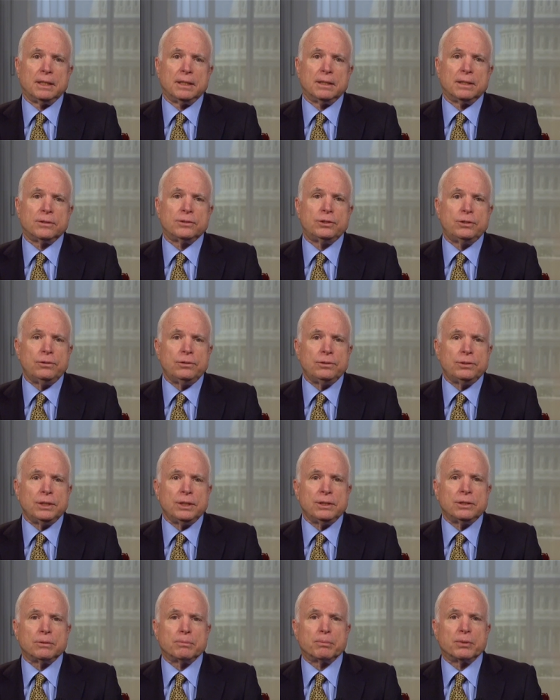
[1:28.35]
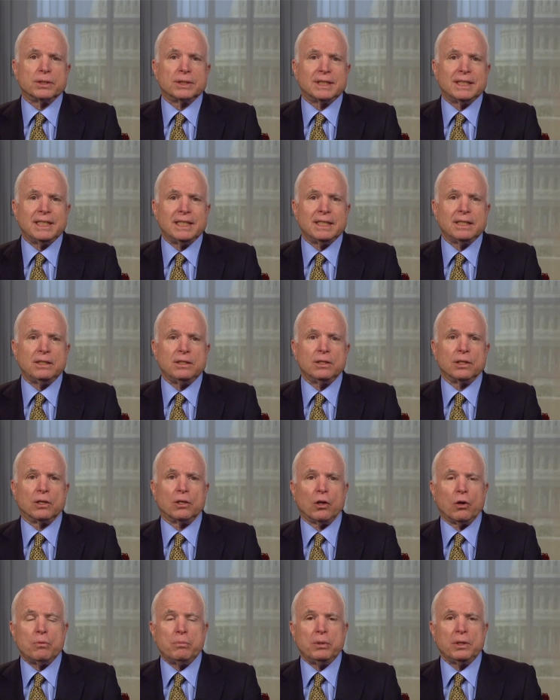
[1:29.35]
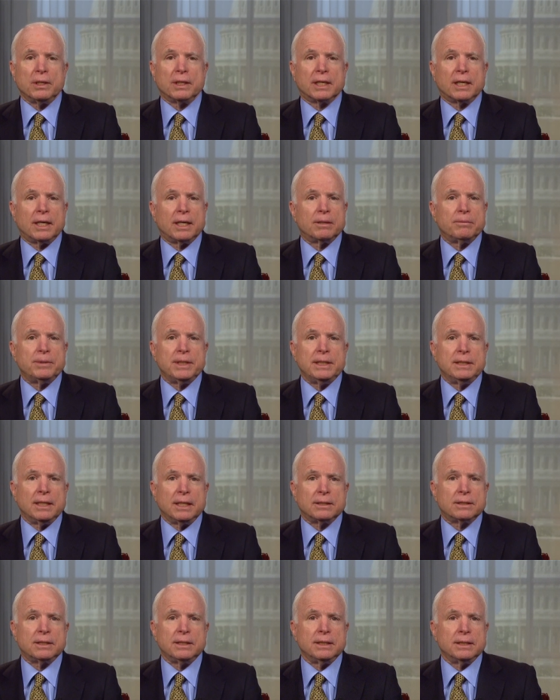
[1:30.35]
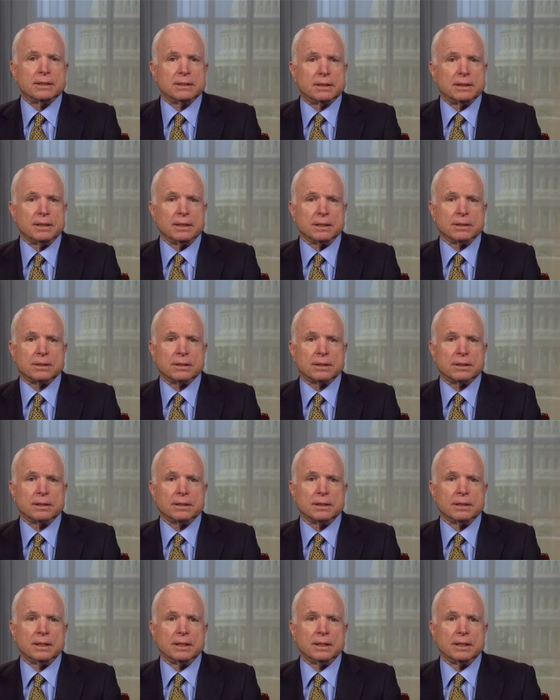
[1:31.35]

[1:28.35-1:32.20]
They're choosing to pretend the global economy doesn't exist